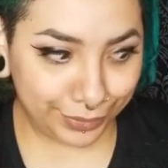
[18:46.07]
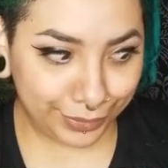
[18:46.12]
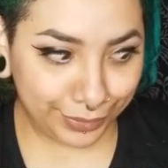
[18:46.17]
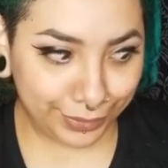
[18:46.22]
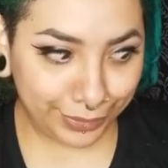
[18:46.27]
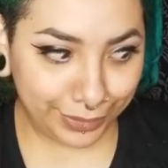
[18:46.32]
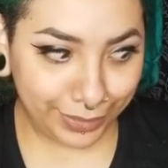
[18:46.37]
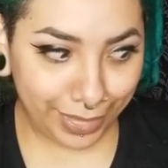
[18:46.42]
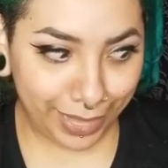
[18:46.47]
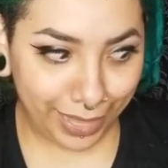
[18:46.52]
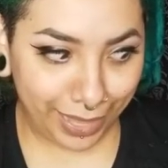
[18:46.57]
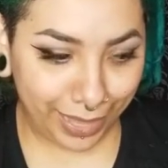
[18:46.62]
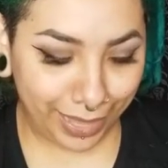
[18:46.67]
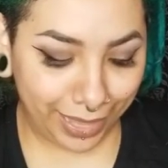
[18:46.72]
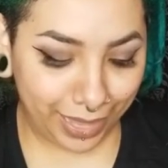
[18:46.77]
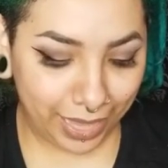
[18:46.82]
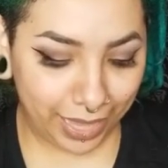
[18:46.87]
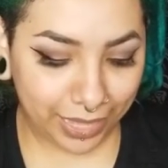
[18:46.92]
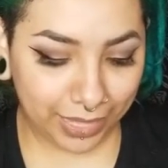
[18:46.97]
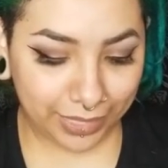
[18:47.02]
yeah.
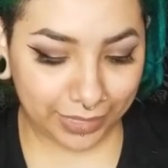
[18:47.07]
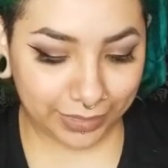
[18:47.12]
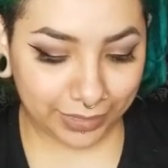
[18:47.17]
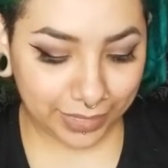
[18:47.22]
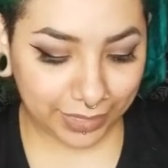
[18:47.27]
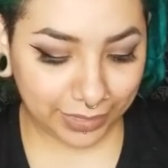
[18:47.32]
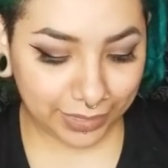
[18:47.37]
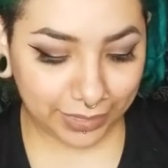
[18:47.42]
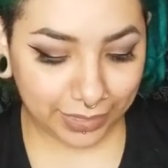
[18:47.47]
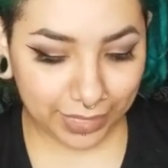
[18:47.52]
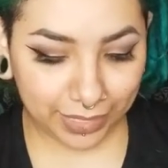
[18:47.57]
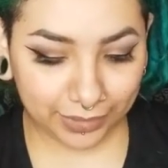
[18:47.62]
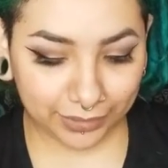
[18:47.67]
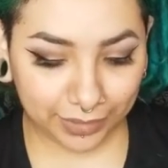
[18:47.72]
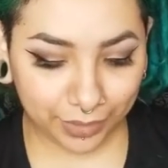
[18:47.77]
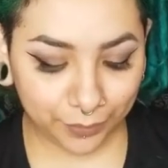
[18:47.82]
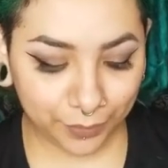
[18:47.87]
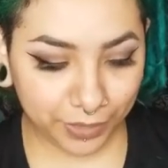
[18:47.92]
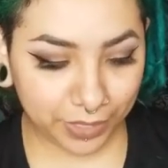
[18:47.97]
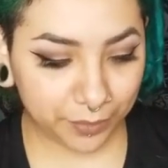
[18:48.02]
They
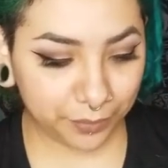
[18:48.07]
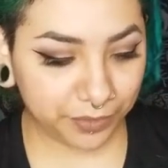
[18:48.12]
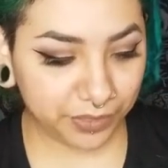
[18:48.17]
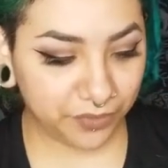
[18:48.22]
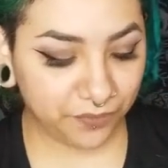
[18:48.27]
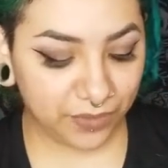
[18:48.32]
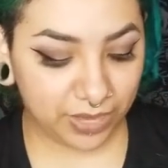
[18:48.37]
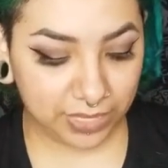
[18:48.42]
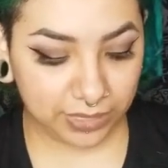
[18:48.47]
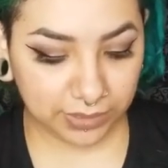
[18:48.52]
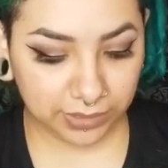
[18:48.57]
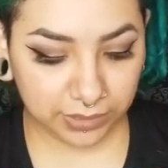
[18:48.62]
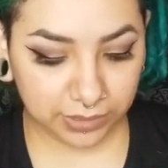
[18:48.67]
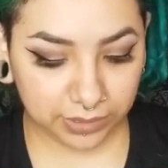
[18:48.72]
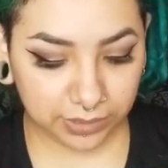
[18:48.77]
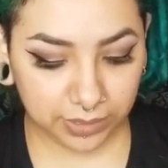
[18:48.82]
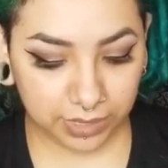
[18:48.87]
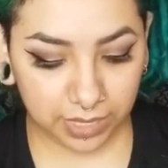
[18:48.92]
work up really fast.